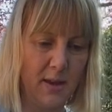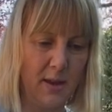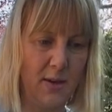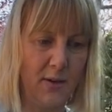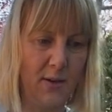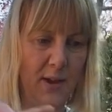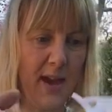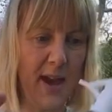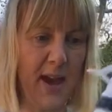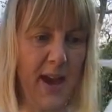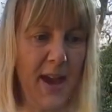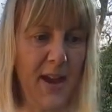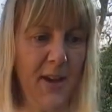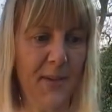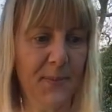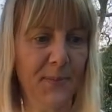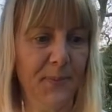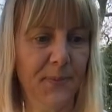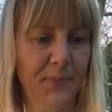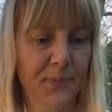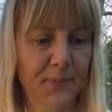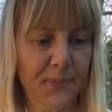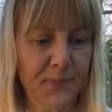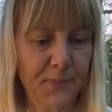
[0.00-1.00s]
Okay,
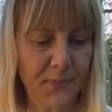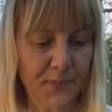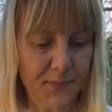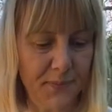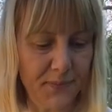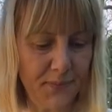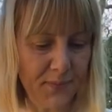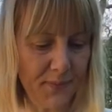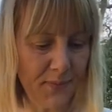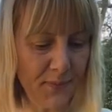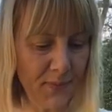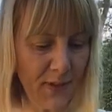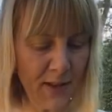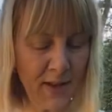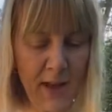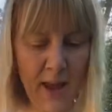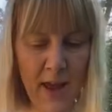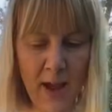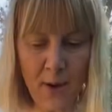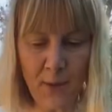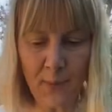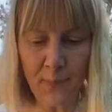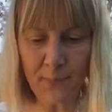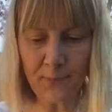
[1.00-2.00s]

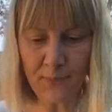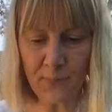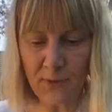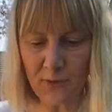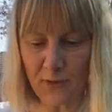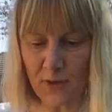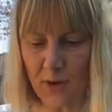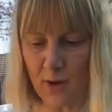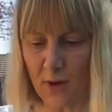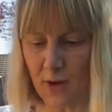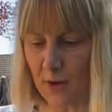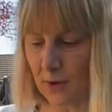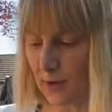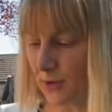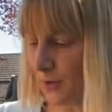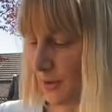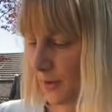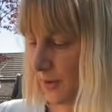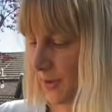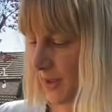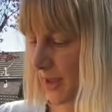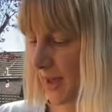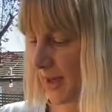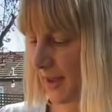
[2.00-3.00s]
now you're
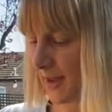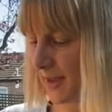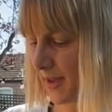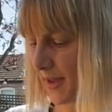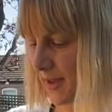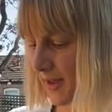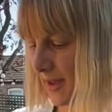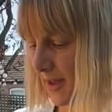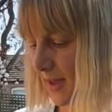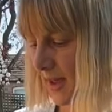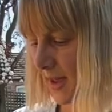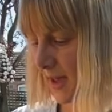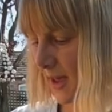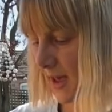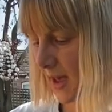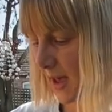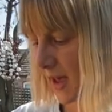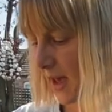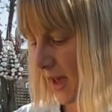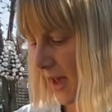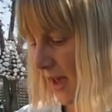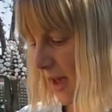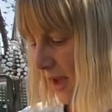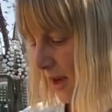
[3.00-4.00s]
doing the
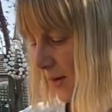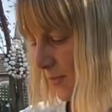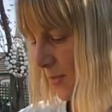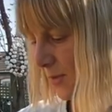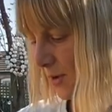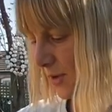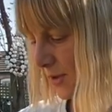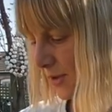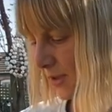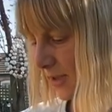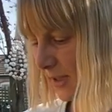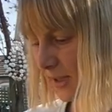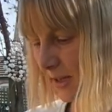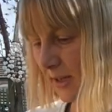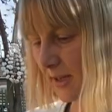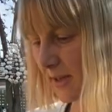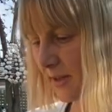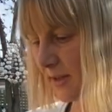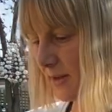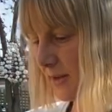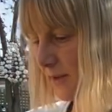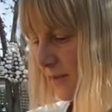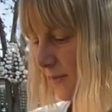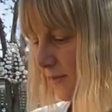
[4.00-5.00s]
egg box
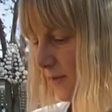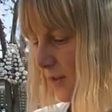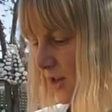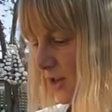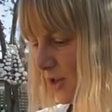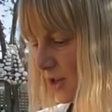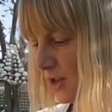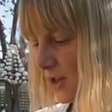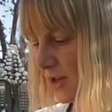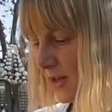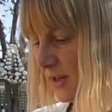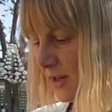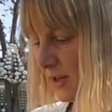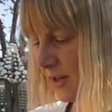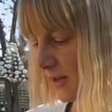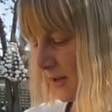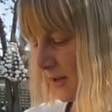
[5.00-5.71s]
version.